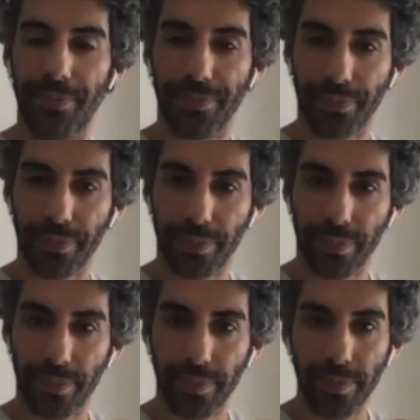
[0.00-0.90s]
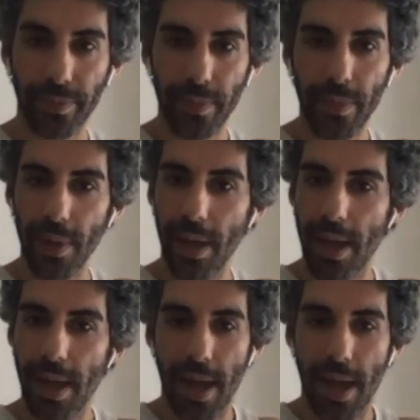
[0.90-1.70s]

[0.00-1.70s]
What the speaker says: Nobody speaks.